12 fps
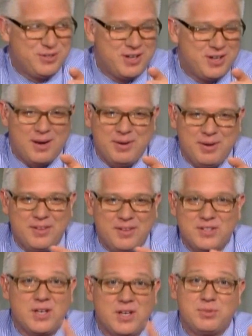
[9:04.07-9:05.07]
can comment on
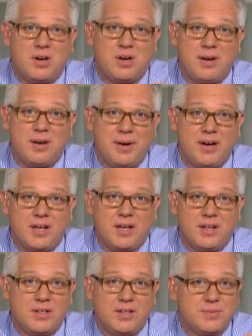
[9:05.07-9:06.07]
this, and I'm sorry,
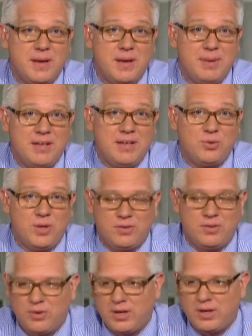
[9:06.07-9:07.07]
America, this may be too weird
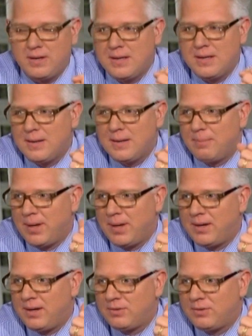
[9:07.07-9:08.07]
for you,
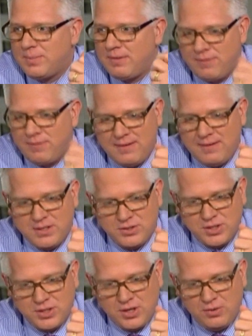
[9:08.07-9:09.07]
but it was about 5 years
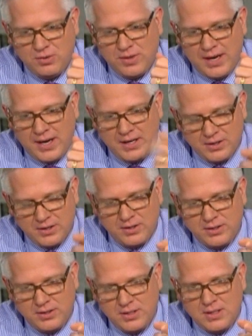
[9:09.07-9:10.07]
ago that I
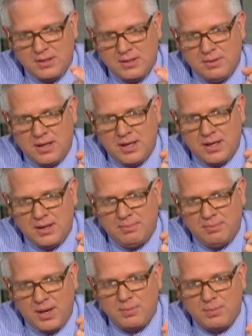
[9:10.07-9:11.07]
heard
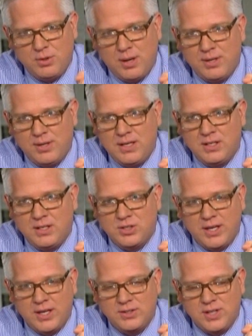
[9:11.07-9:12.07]
Mahmoud
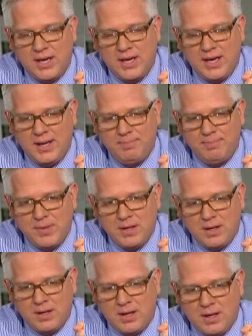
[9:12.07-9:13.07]
Ahmadinejad say,
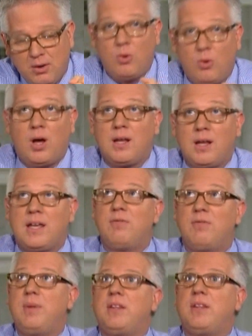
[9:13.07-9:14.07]
"Oh Allah, give
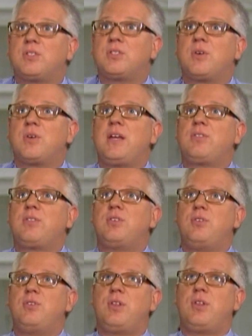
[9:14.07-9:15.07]
me the strength to
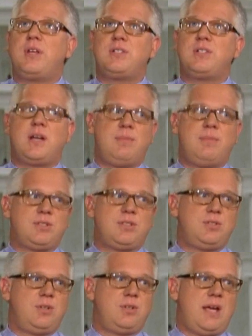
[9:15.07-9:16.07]
do the things that I must
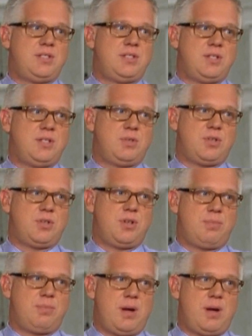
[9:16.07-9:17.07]
do to hasten the return of the
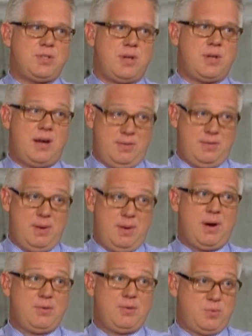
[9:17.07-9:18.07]
promised one." And I remember
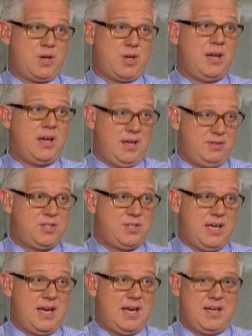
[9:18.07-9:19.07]
I was working at
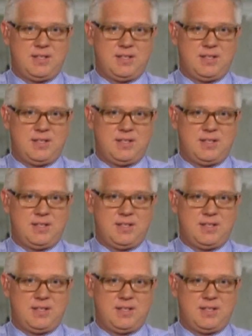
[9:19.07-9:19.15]
CNN at the